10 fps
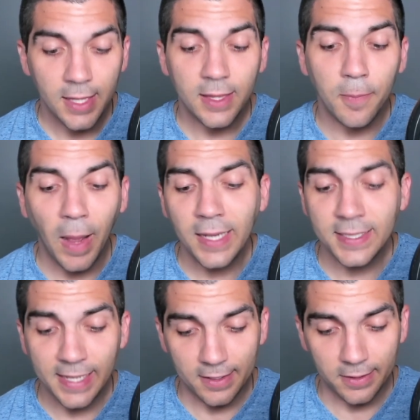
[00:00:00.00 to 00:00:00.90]
The
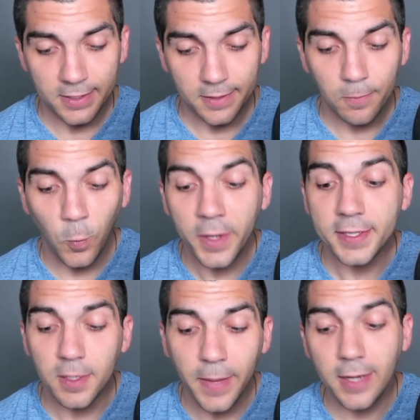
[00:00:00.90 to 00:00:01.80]
bystanders
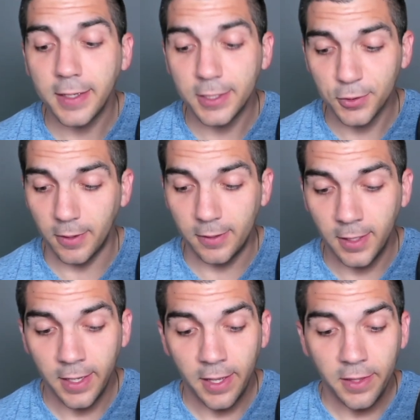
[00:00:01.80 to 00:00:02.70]
witnessed a man in control.
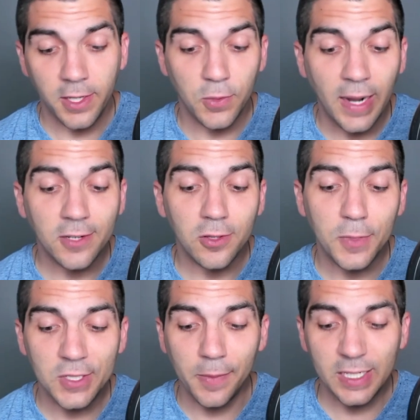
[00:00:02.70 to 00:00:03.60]
The director of the
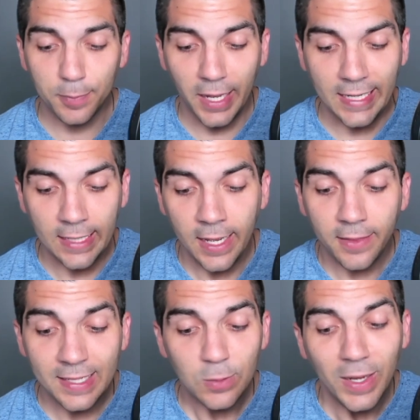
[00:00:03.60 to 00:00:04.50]
museum explained
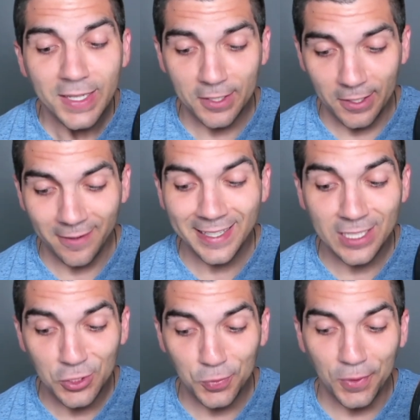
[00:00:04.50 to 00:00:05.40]
this Westerner is
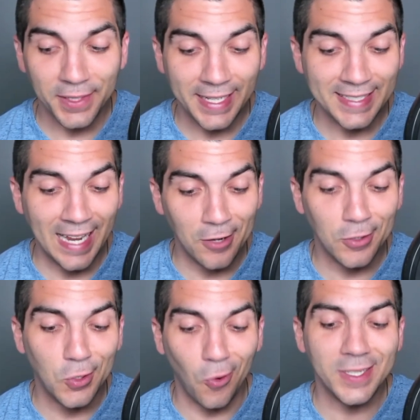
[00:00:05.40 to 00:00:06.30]
controlling his inner
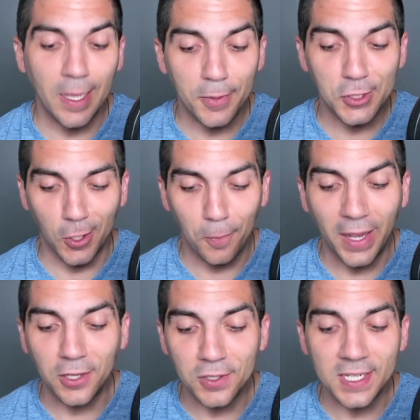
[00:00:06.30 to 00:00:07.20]
core temperature by
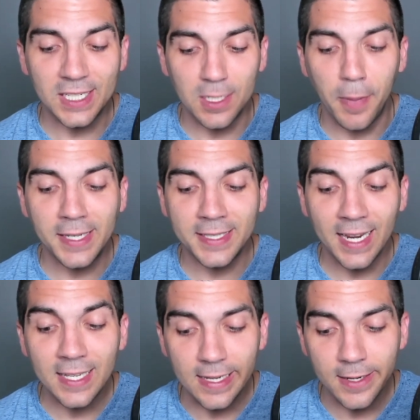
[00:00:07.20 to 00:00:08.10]
using a Tibetan
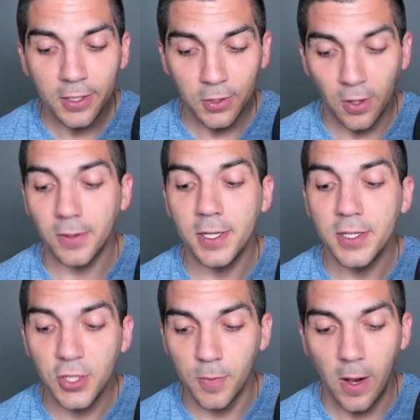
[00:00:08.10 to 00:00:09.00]
technique called
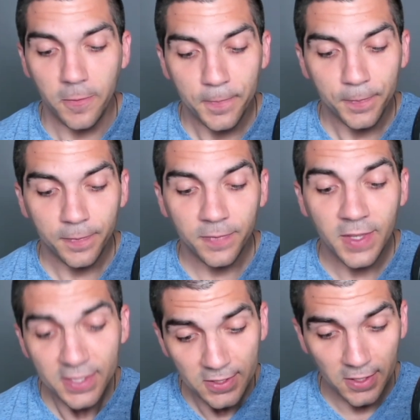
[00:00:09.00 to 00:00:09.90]
tumo.
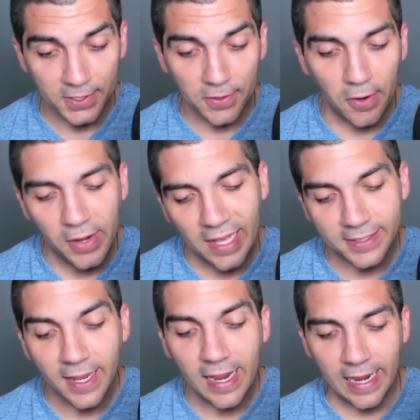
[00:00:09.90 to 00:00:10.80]
This is also known
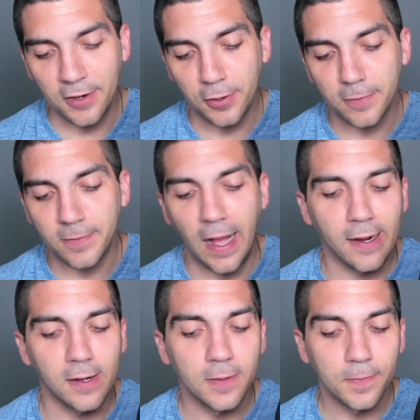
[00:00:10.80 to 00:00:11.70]
as inner
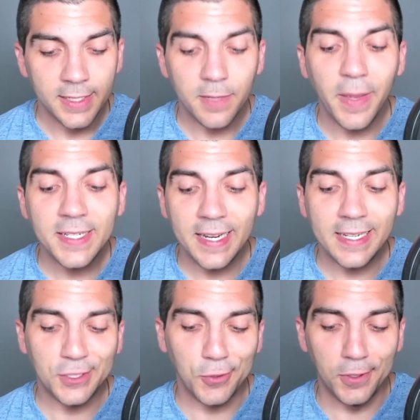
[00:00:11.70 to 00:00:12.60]
fire. To maintain
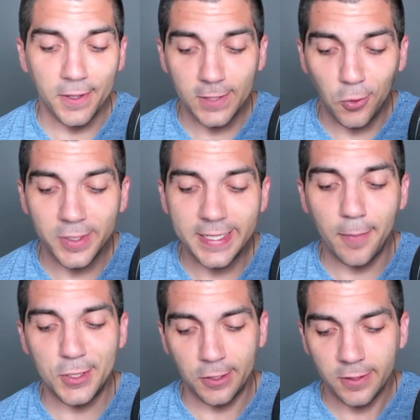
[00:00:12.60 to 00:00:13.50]
control over the core
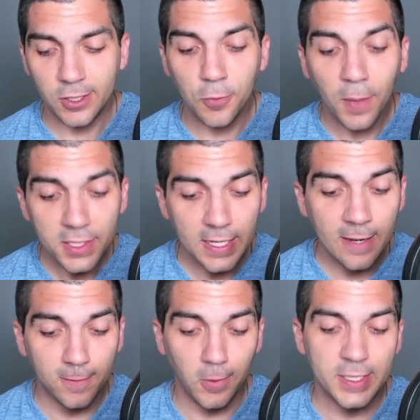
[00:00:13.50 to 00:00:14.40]
temperature, you must
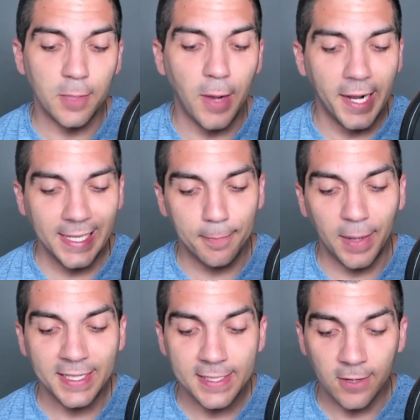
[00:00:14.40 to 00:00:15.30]
influence the body
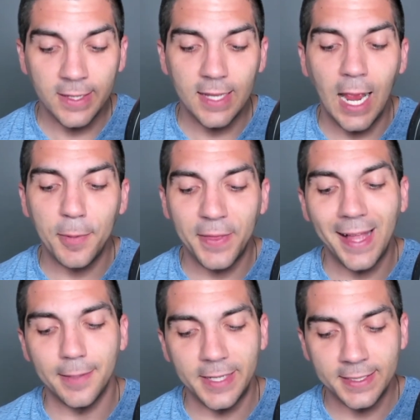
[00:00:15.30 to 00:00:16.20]
by steering the
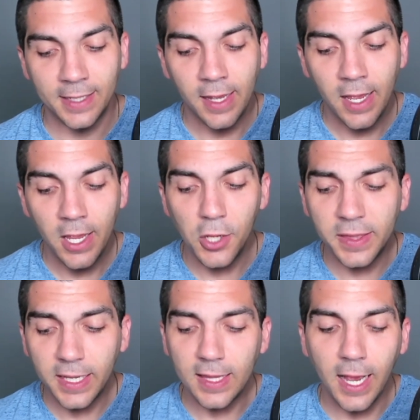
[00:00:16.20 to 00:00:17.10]
hypothalamus. You can
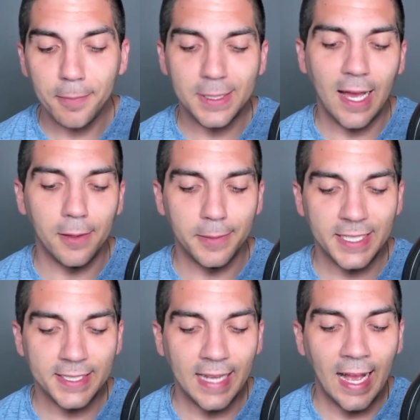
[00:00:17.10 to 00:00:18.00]
think of the
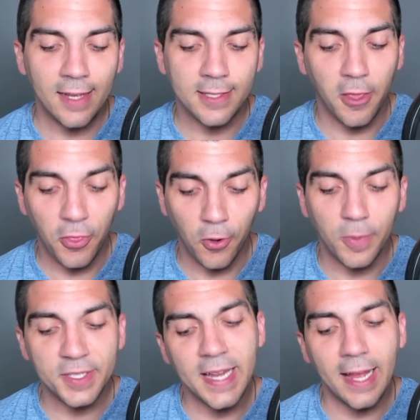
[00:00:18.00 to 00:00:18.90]
hypothalamus as the
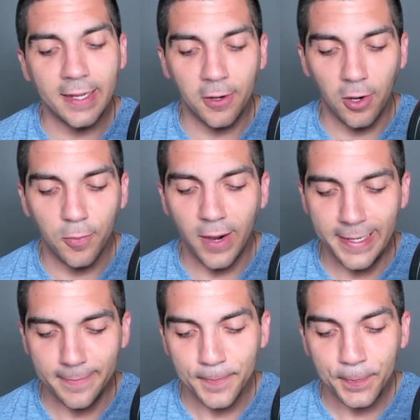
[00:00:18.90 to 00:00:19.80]
thermostat in our
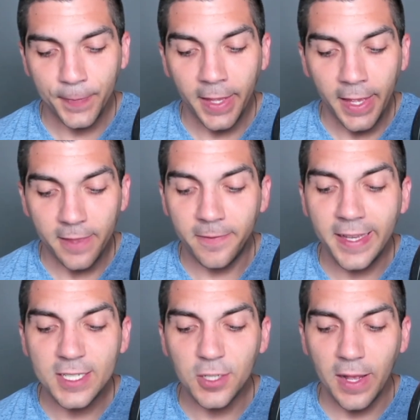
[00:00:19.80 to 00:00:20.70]
brain. The
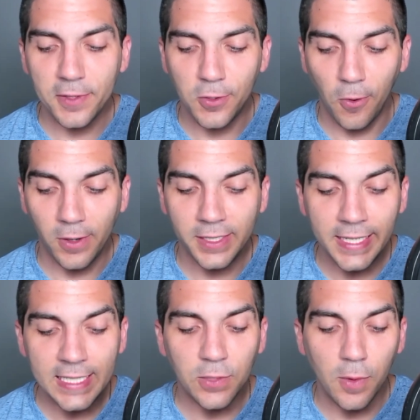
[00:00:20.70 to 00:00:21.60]
veins around the core
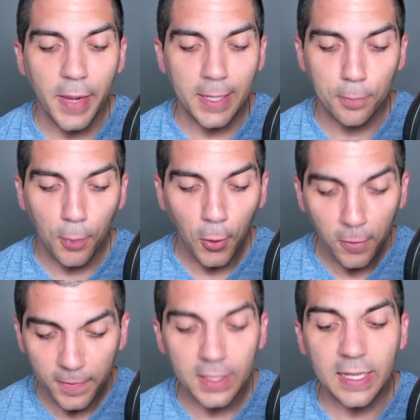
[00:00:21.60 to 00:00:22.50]
need to remain
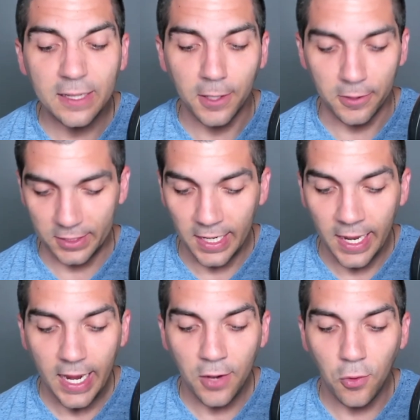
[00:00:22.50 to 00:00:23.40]
perfectly closed
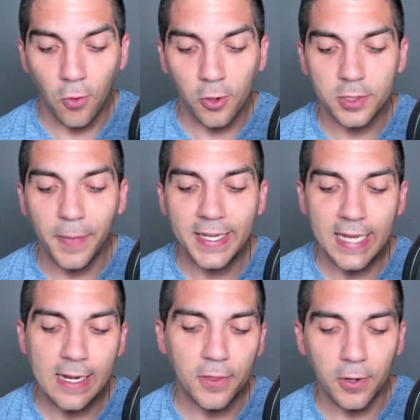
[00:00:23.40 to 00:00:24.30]
in order to
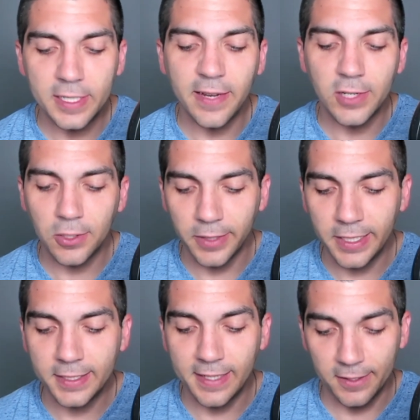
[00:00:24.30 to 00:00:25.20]
maintain a 37
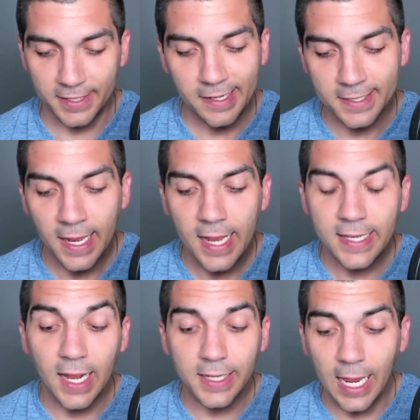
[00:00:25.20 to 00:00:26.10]
degrees Celsius,
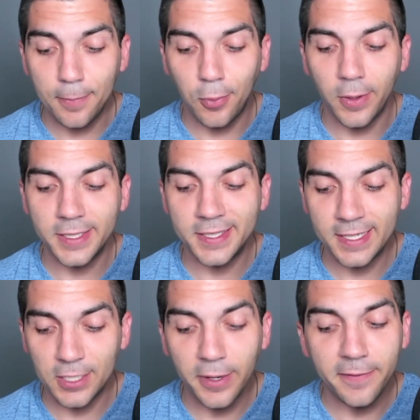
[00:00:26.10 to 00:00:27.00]

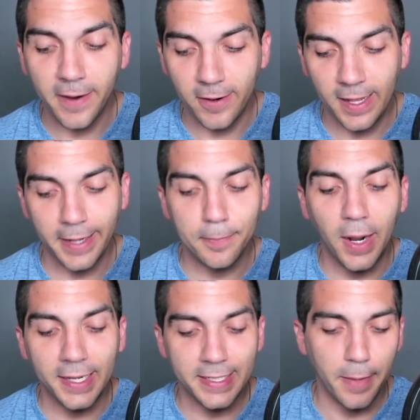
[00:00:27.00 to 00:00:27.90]
98.6 degree Fahrenheit
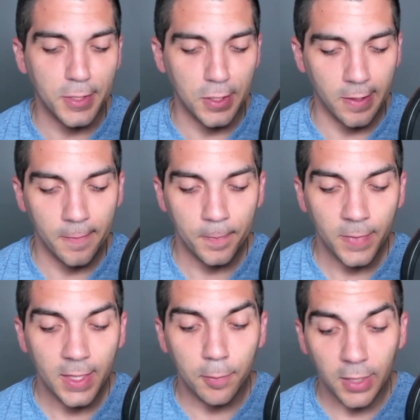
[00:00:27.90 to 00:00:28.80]
body temperature.
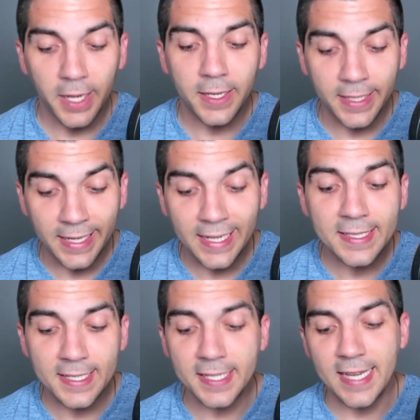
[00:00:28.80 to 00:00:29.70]
The blood
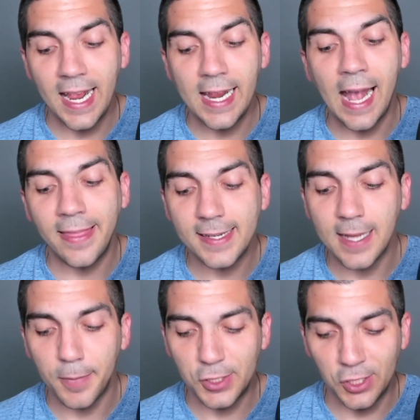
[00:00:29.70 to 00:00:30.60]
needs to stay at that
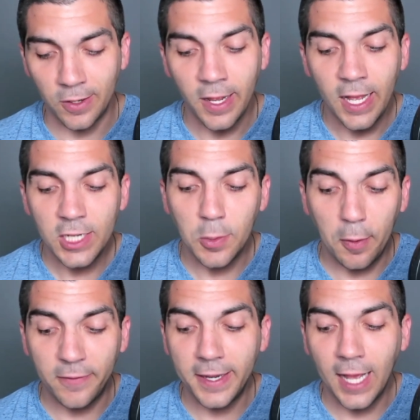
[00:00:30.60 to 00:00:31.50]
temperature to
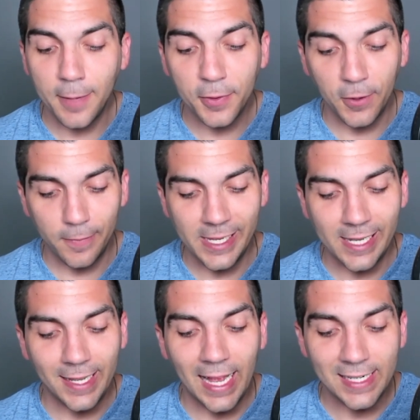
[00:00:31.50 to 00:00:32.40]
prevent
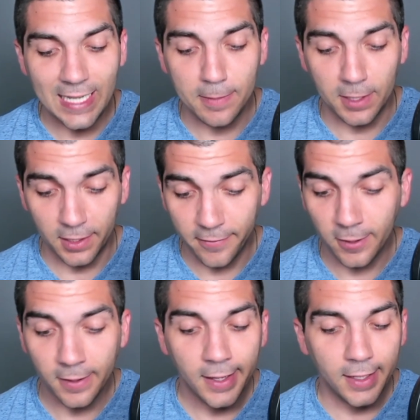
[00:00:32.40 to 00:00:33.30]
hypothermia and to keep the
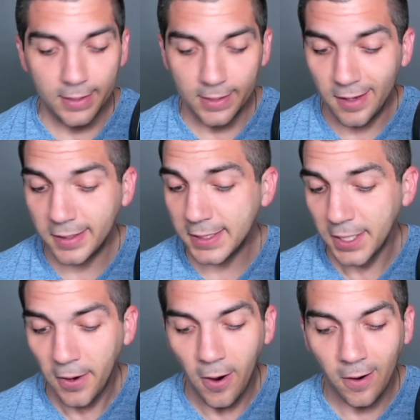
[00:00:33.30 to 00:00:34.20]
liver, lungs,
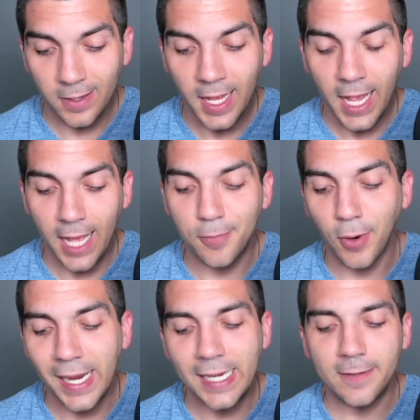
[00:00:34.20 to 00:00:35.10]
heart, and
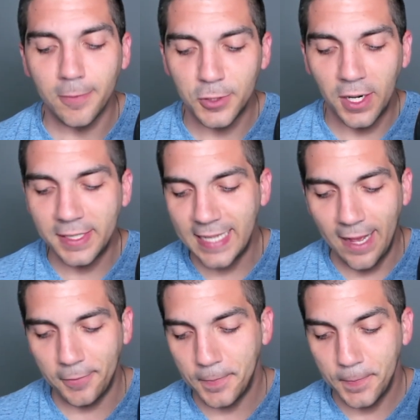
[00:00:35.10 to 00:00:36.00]
brain from shutting
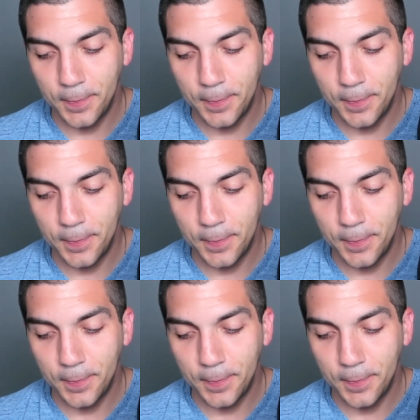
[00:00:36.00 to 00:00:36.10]
down.